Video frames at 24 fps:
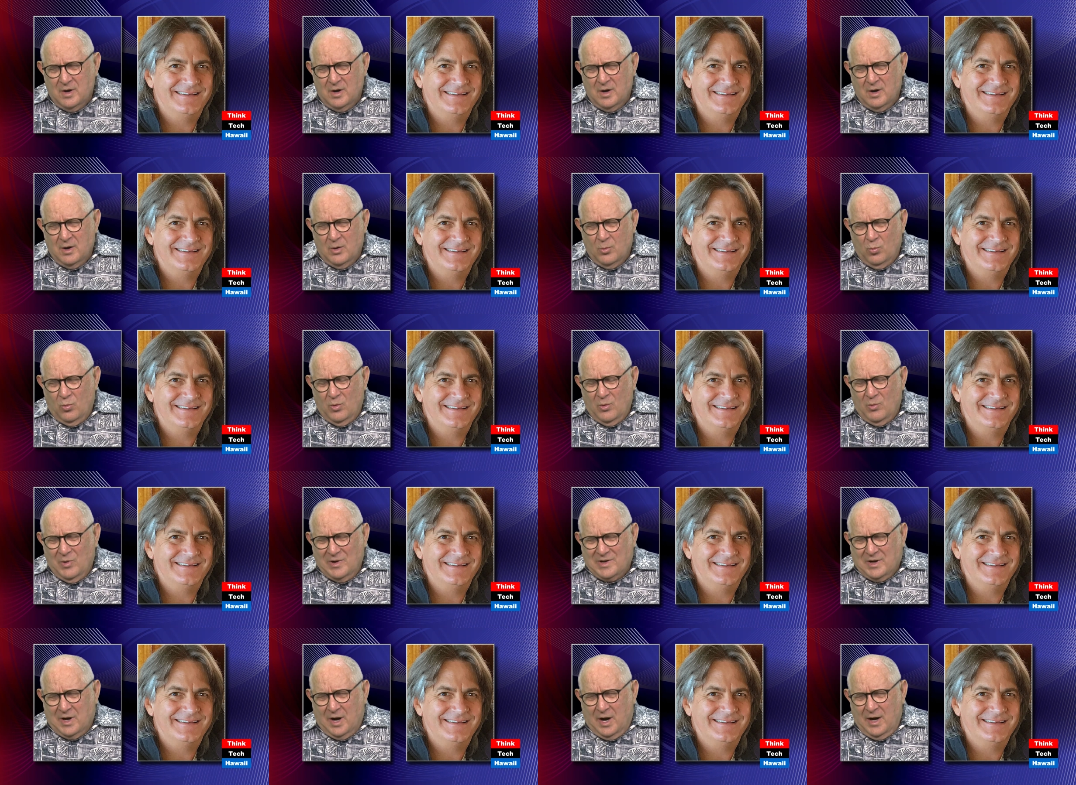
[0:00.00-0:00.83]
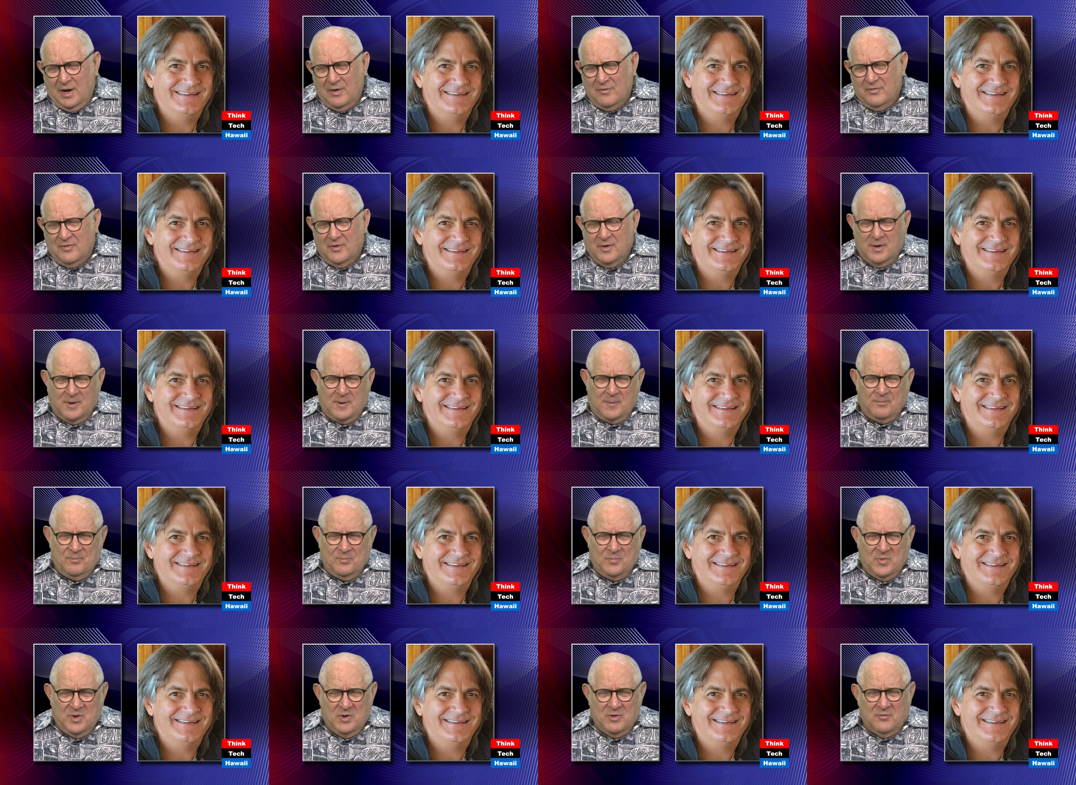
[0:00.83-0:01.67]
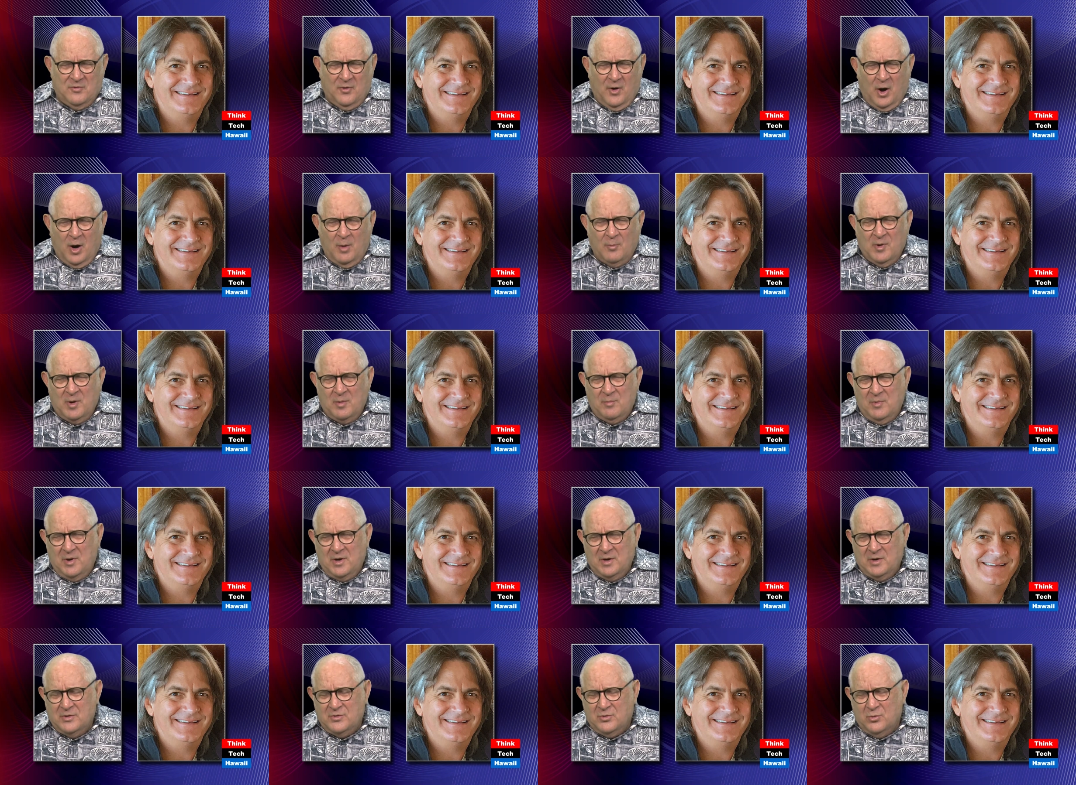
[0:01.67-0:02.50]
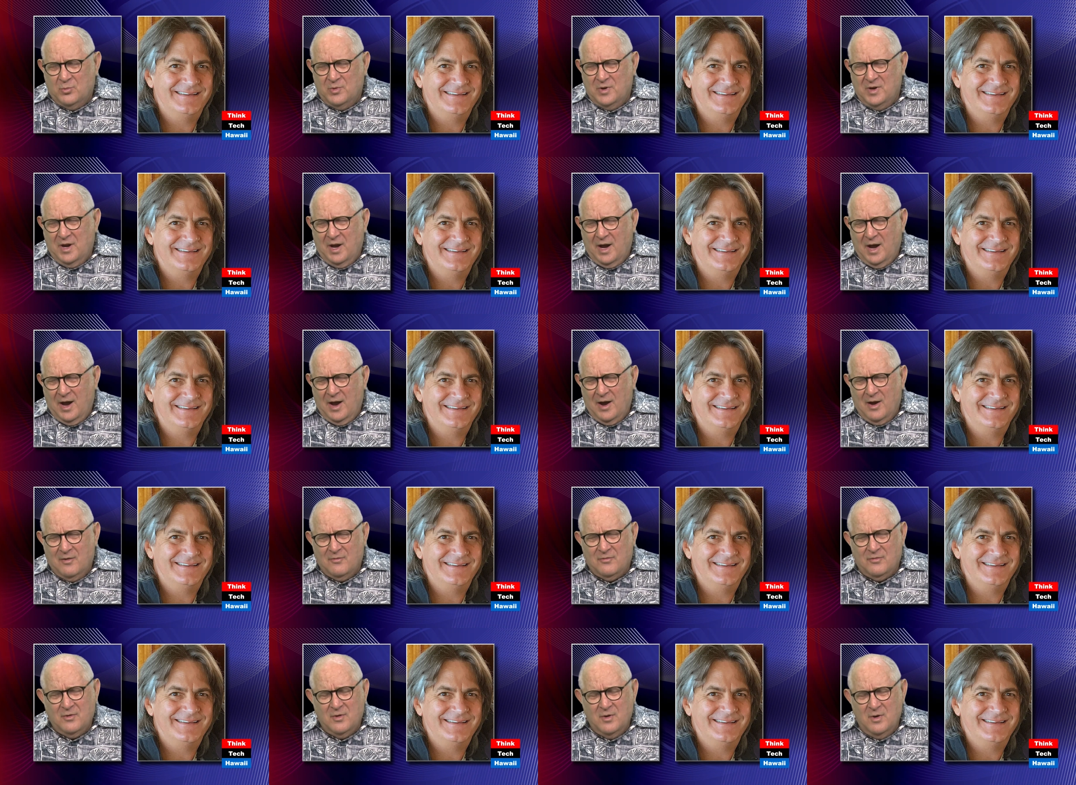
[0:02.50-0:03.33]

Speaker 1: What kind of environment, Mina, do we have